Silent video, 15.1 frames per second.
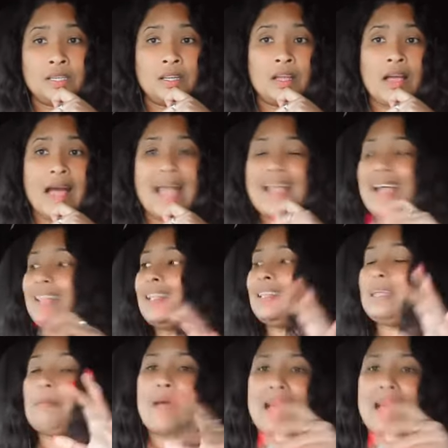I cannot
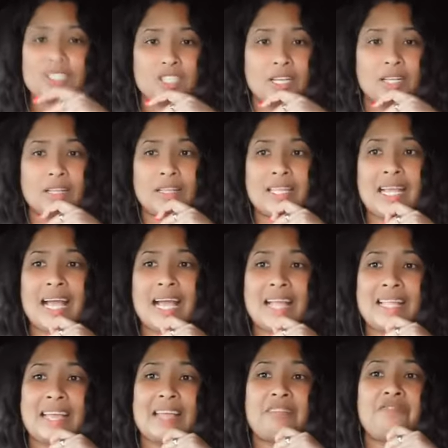imagine the kind
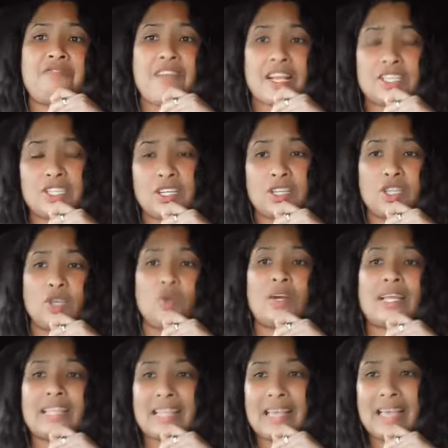of infection you
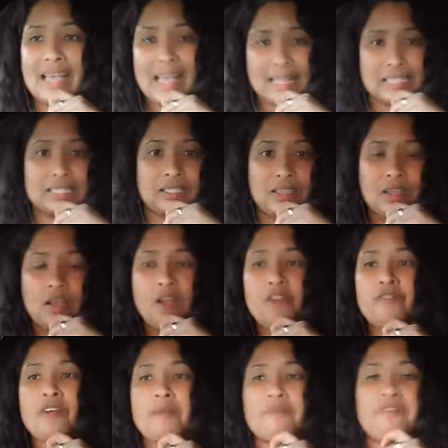can get
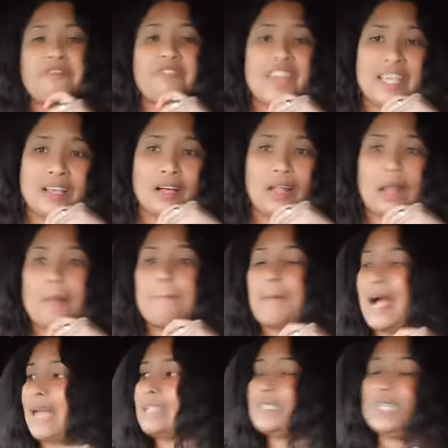from fecal
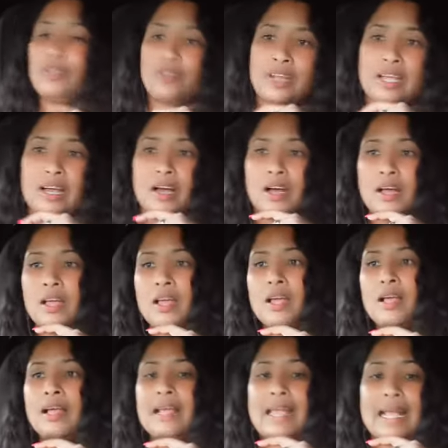bacteria
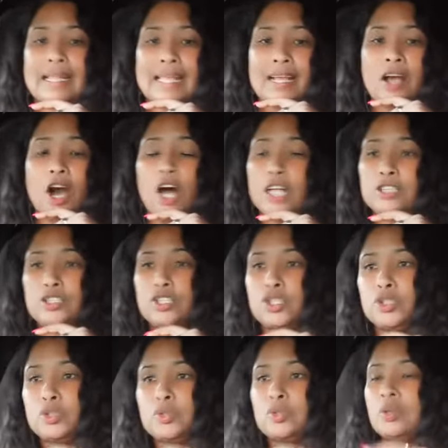getting
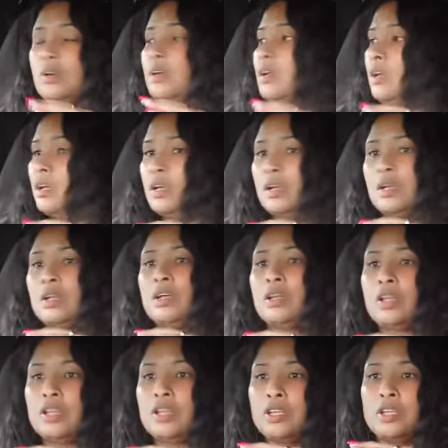onto
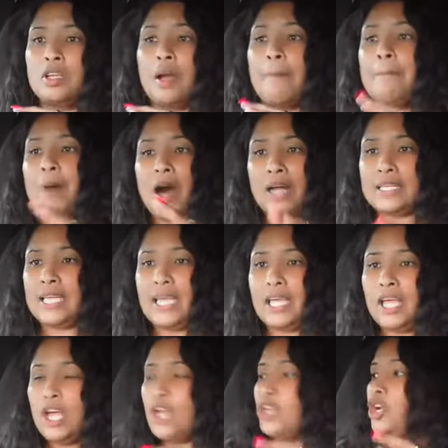your body,
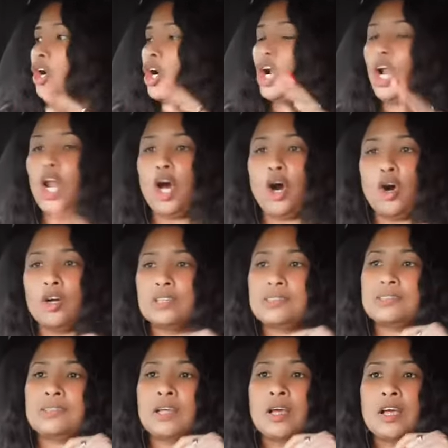your
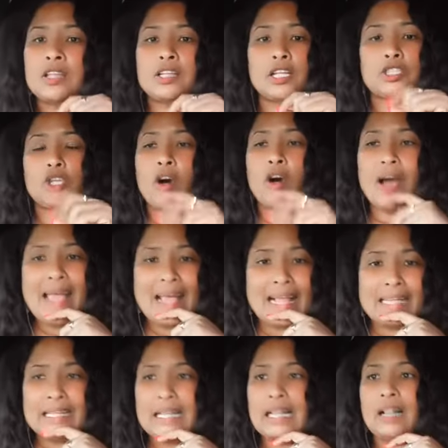clothes, the door
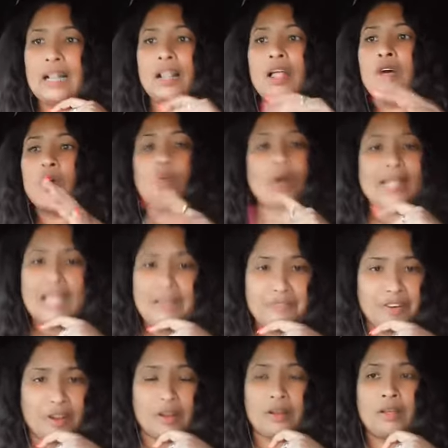handle, whatever.